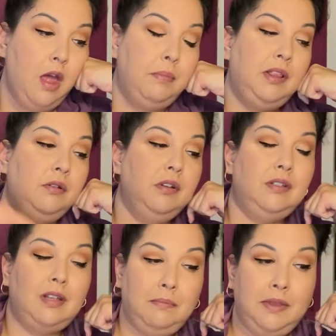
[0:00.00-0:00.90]
But there is
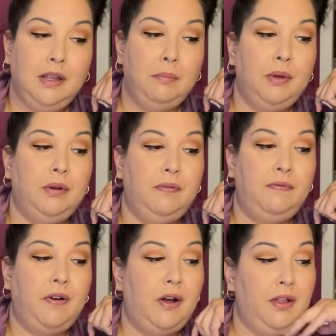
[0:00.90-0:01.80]
something about a
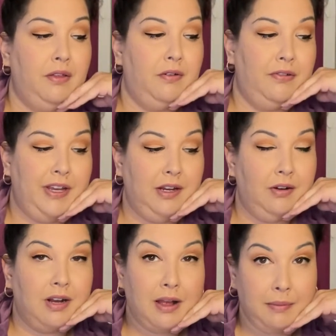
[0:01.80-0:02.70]
father
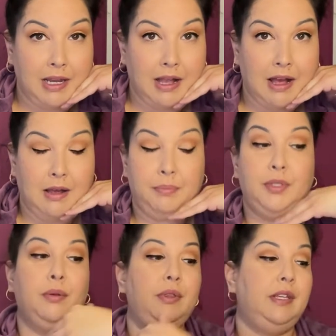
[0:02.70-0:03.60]
figure coming up.
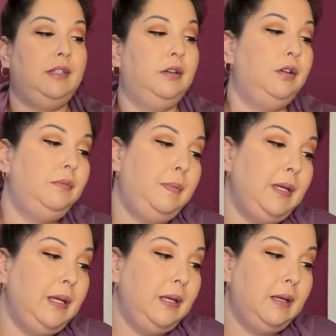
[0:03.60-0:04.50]
So this could
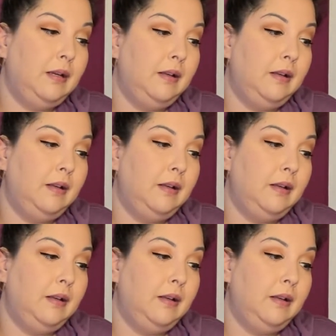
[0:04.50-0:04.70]
be,